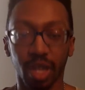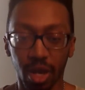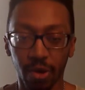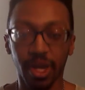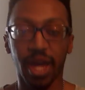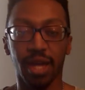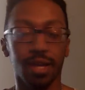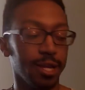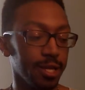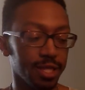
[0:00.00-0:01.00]
okay,
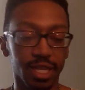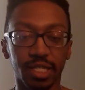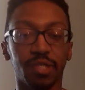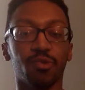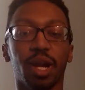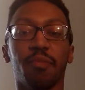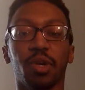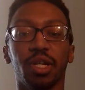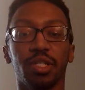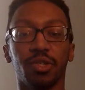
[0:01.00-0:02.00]
this is what I'm
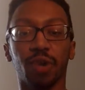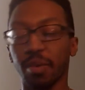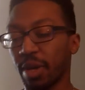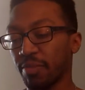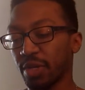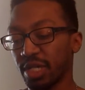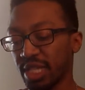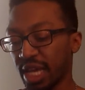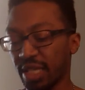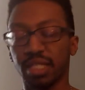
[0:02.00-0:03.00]
going to do. I'm, I'm going to
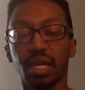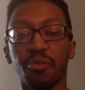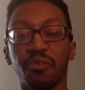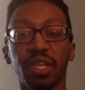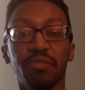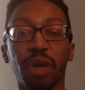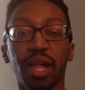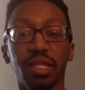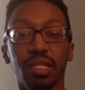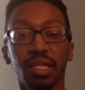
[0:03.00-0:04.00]
take some of his
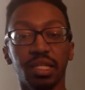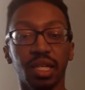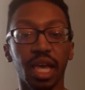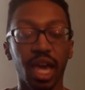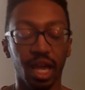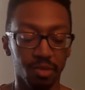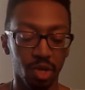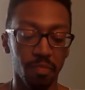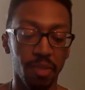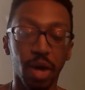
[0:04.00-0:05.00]
policies and I'm
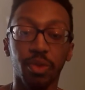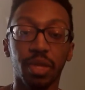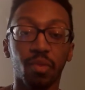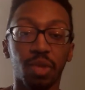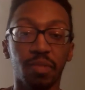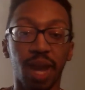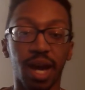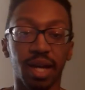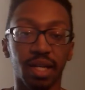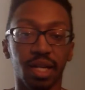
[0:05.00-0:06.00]
going to meld them with
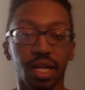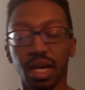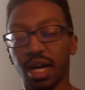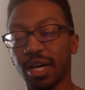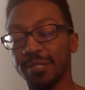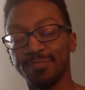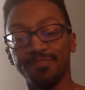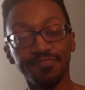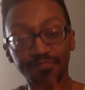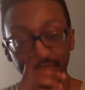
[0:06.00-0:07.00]
mine. Um,
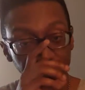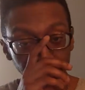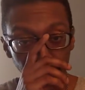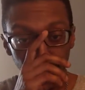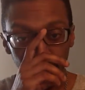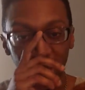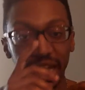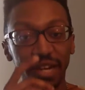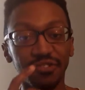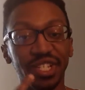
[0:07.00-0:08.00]

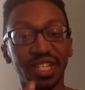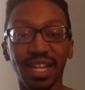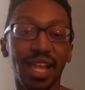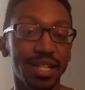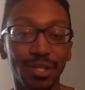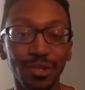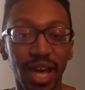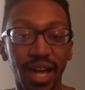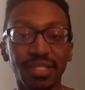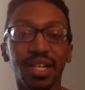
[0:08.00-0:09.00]
and if she cannot do
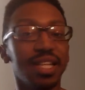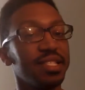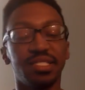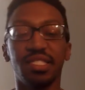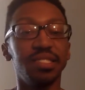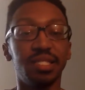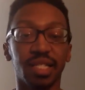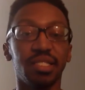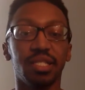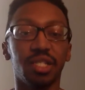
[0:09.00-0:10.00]
that, then she
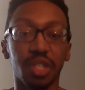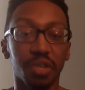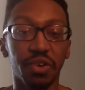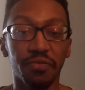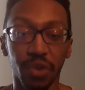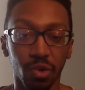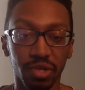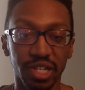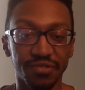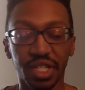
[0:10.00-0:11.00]
doesn't deserve your vote.
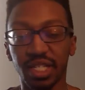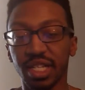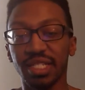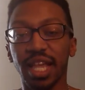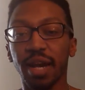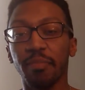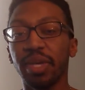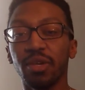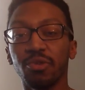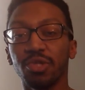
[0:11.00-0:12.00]
If she does not
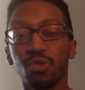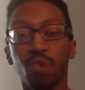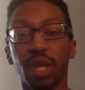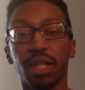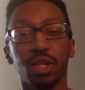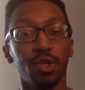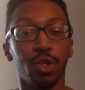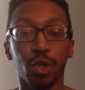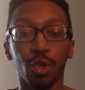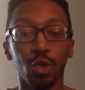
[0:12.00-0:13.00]
appeal to what
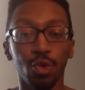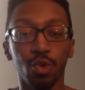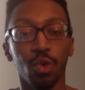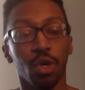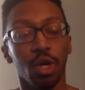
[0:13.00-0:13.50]
you